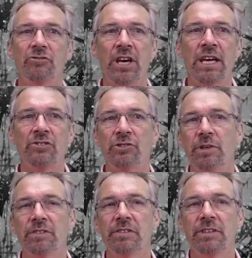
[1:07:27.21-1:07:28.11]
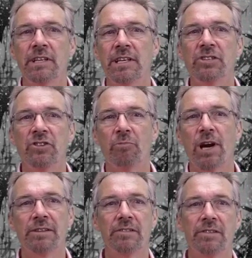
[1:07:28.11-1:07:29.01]
change to existing teaching
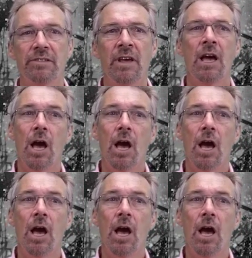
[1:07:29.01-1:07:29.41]
practices,